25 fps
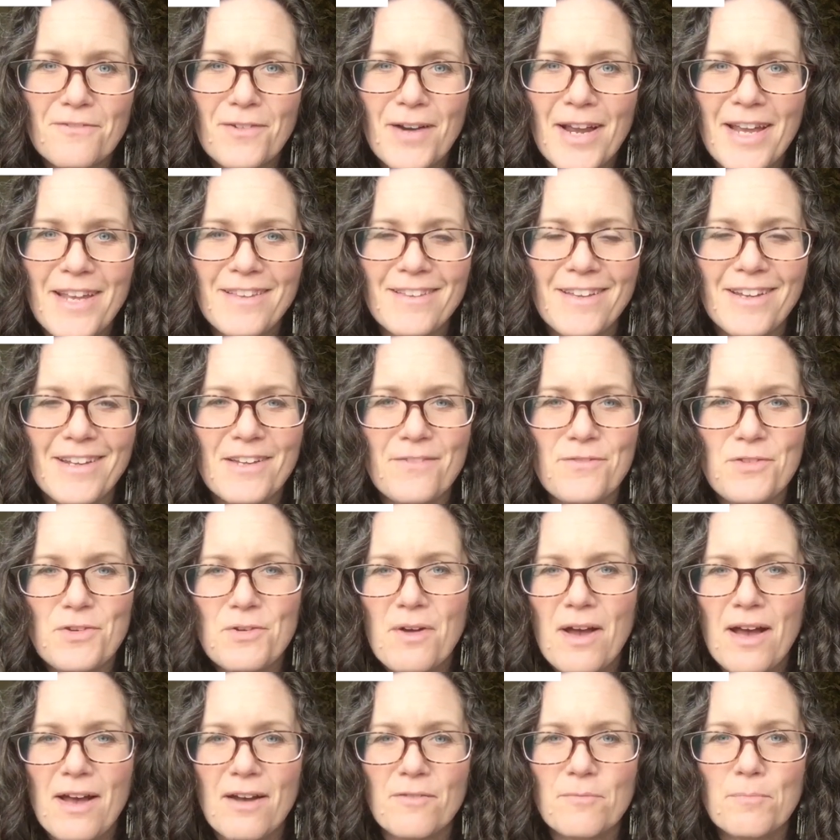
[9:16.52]
right? Like if you
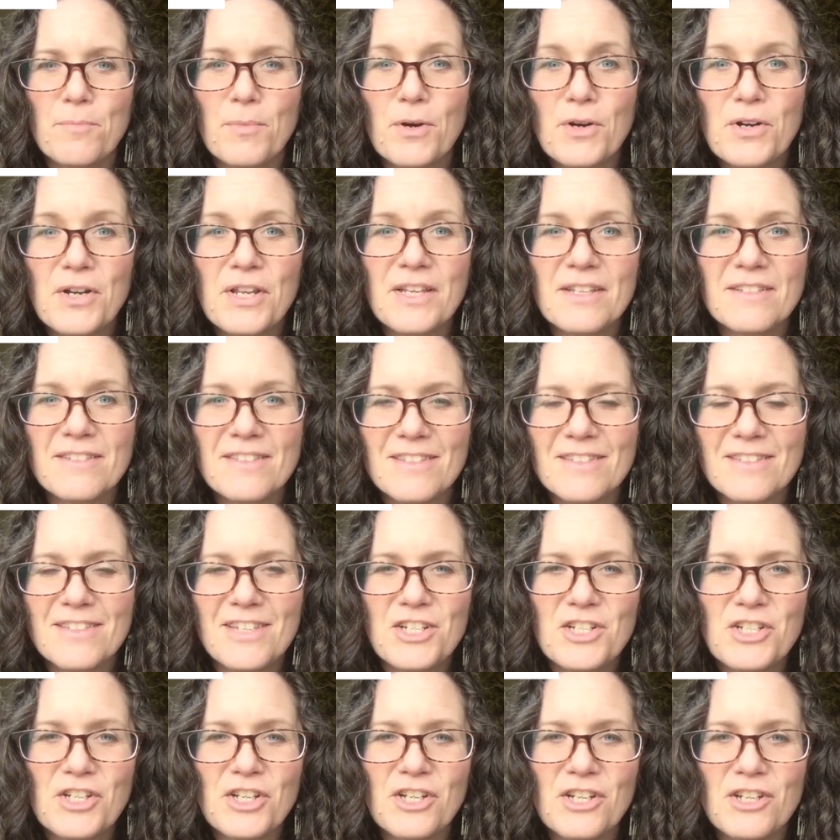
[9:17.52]
have burning
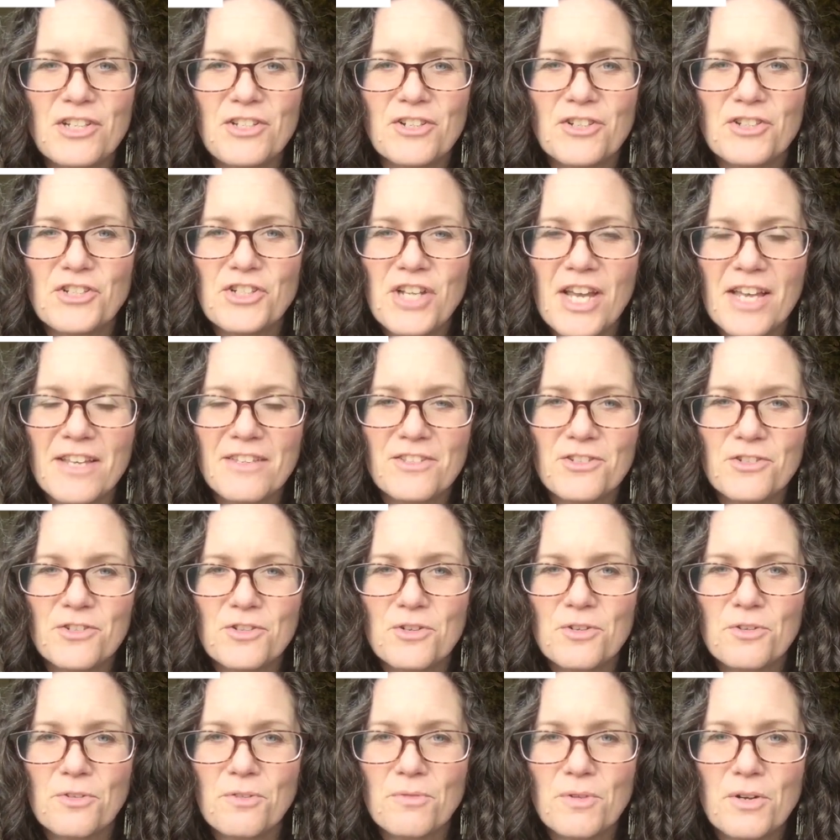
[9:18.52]
sensation in your chest or
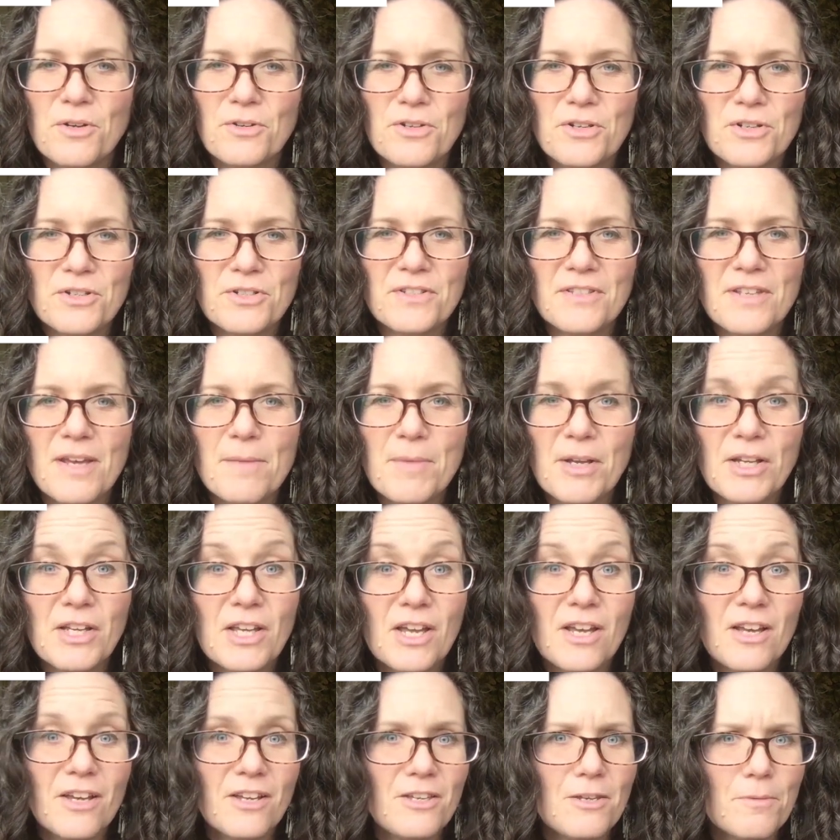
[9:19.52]
your throat or your stomach,
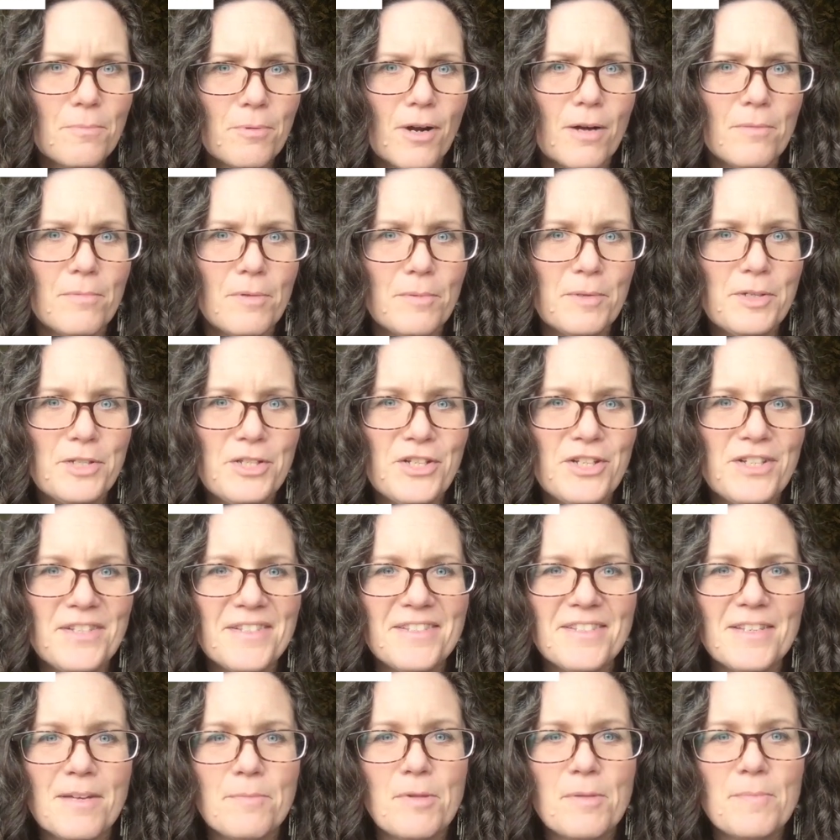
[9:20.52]
you probably
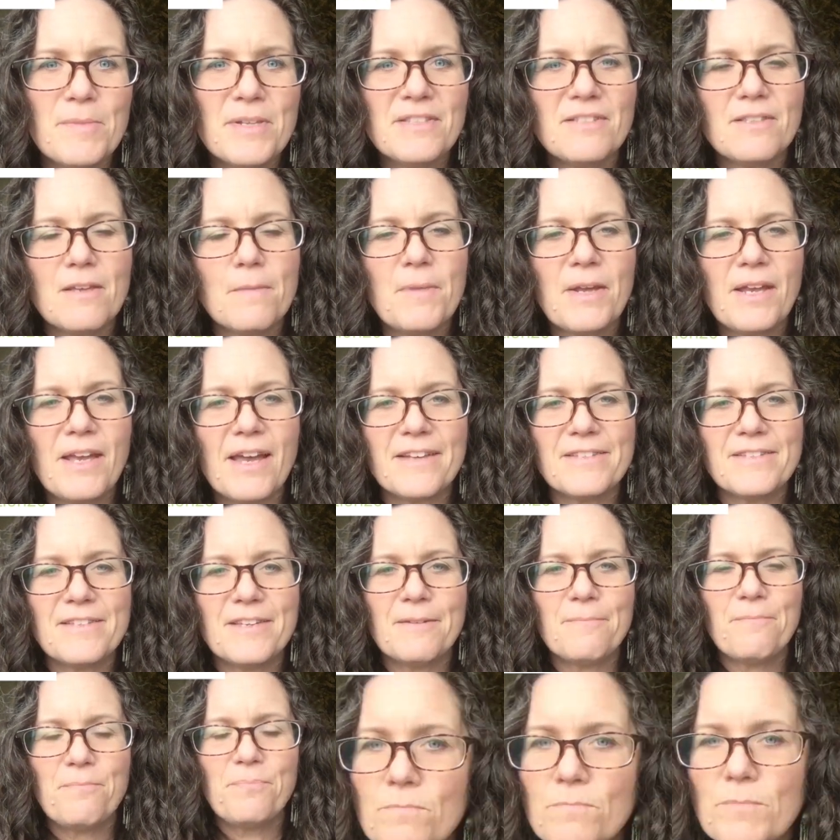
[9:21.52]
shouldn't supplement stomach
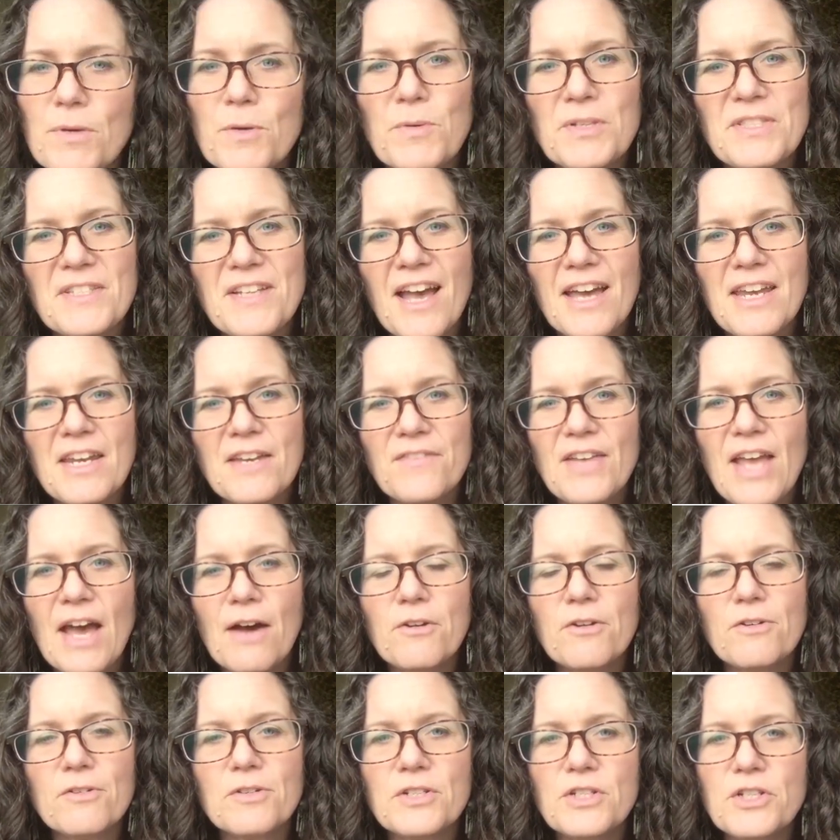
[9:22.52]
acid. But what's kind of
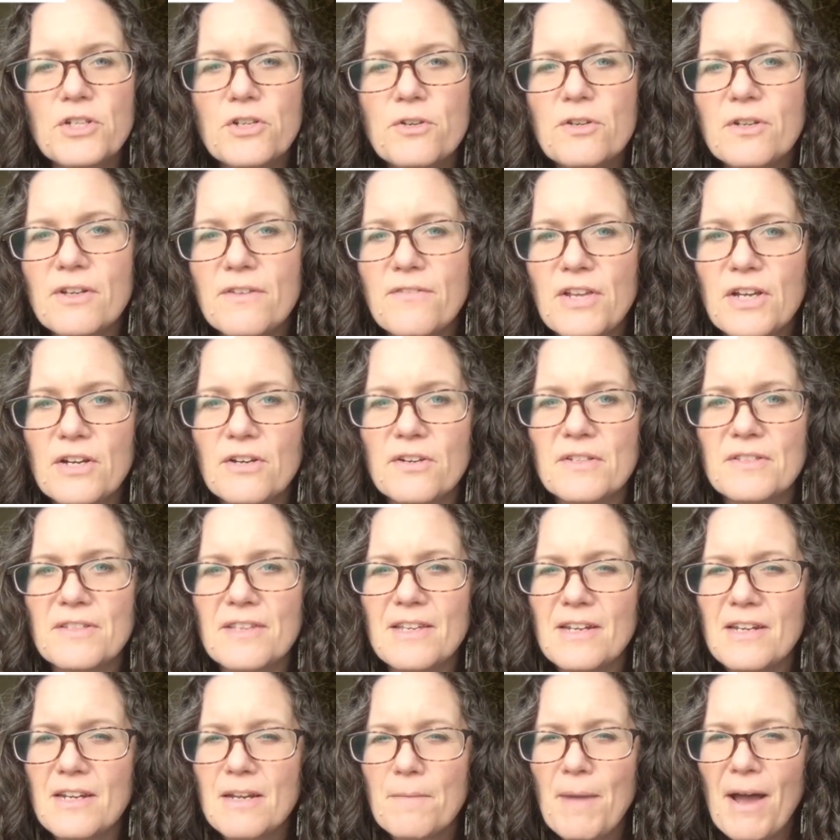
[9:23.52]
counterintuitive here is
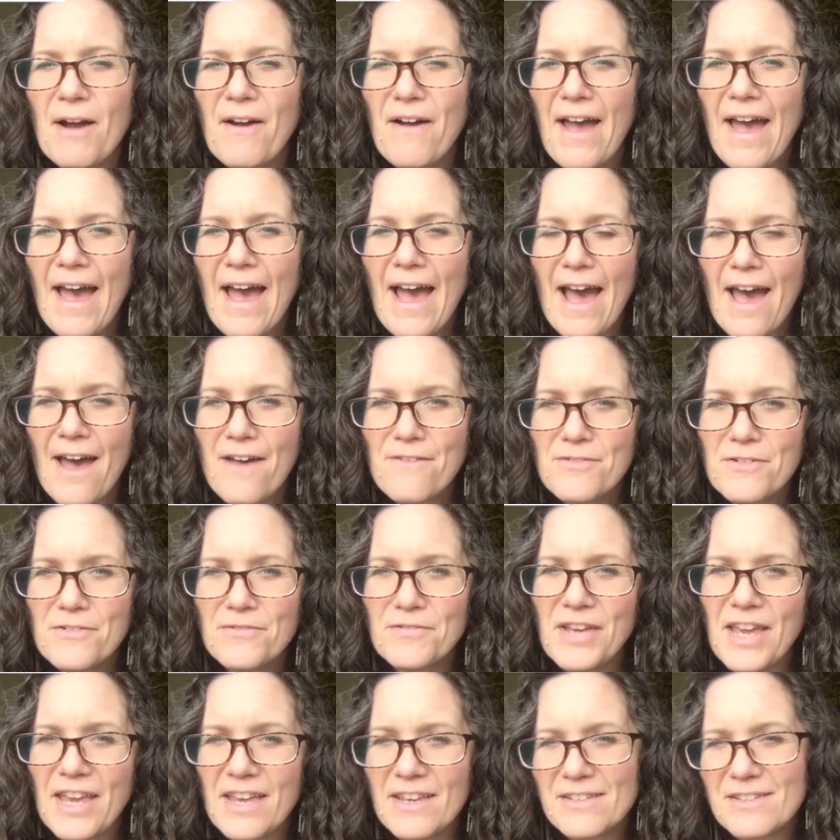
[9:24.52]
that in about half
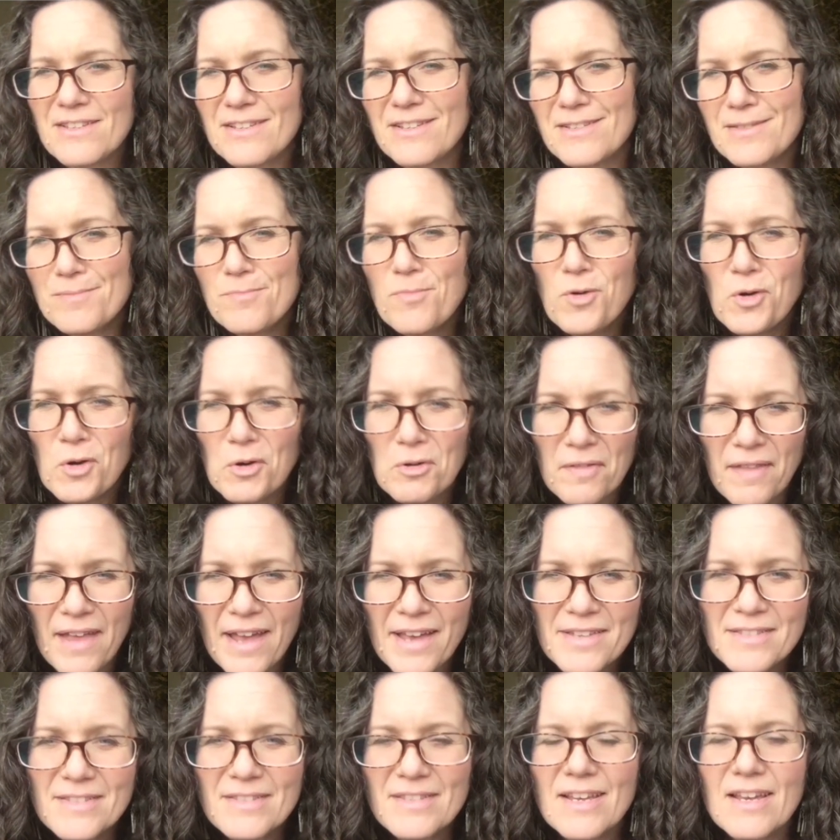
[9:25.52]
of cases, more or
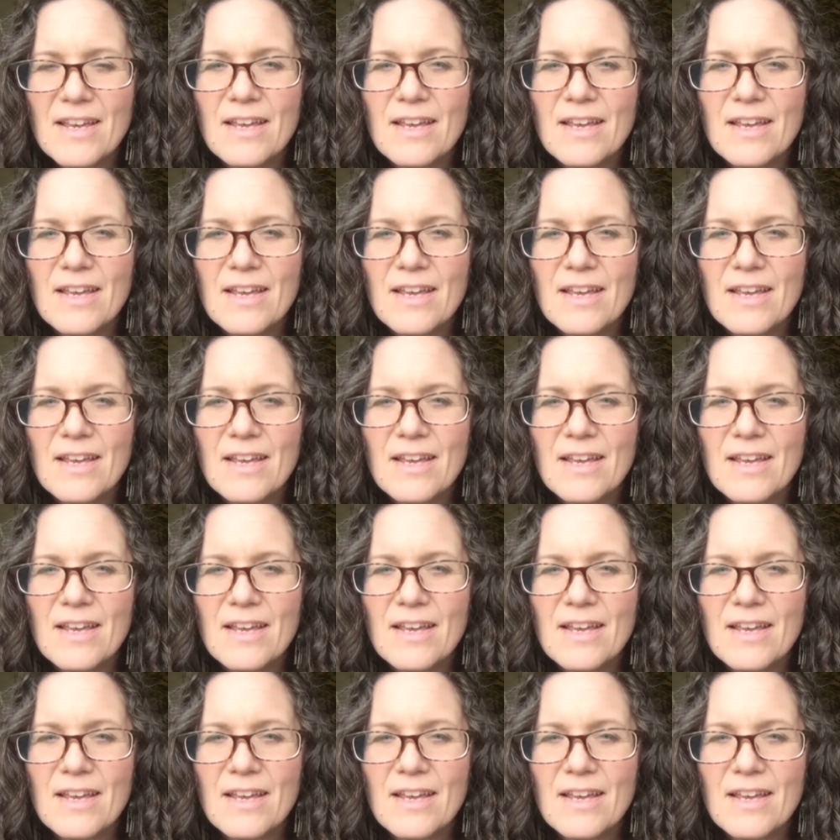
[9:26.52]
less,